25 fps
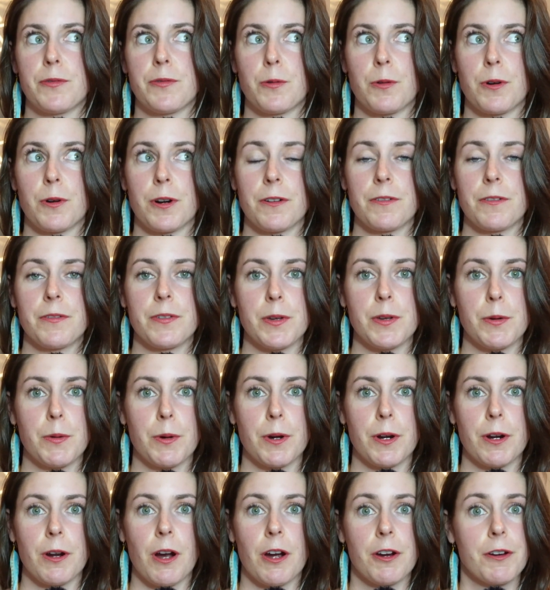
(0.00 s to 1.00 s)
for
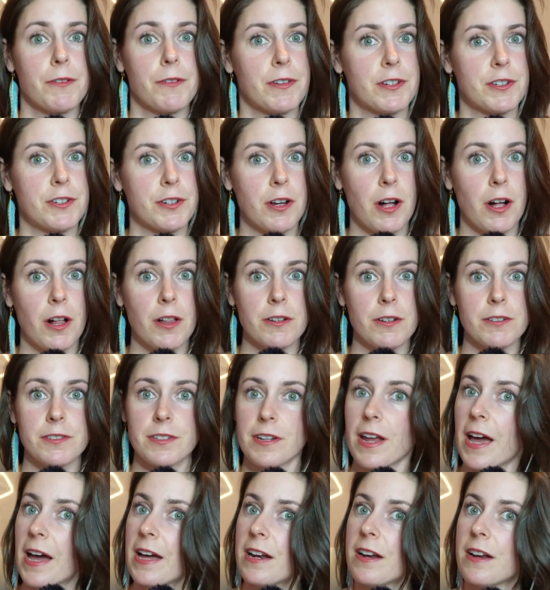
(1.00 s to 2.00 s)
fewer artificial
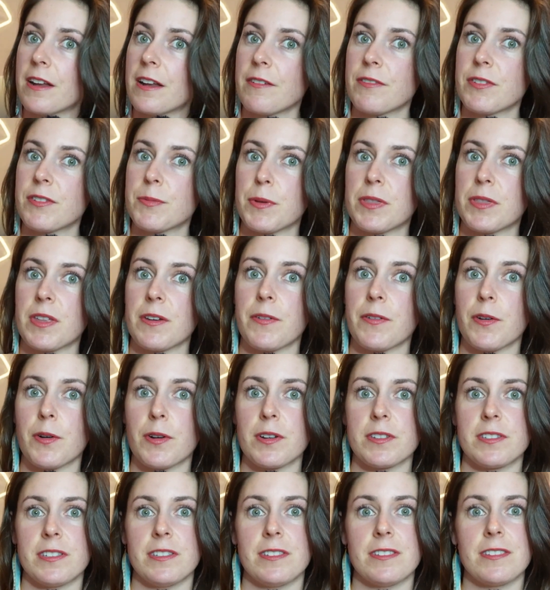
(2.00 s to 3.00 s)
colors and additives, but they
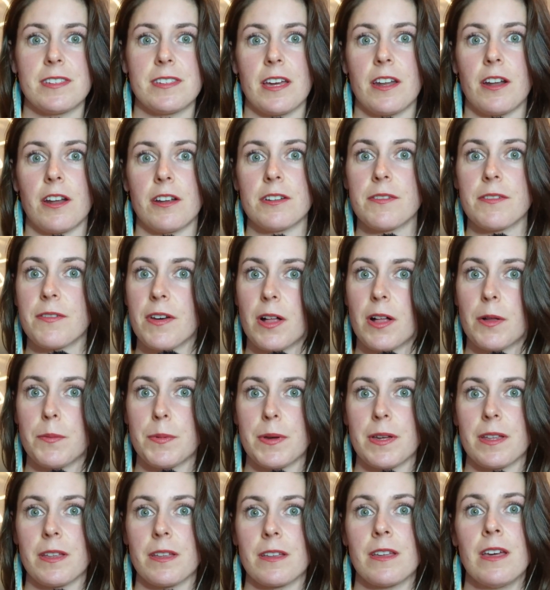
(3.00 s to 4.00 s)
focus instead on
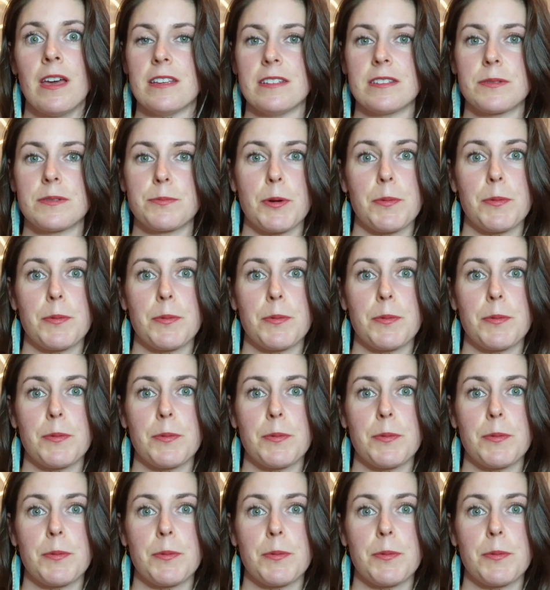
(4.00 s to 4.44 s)
developing these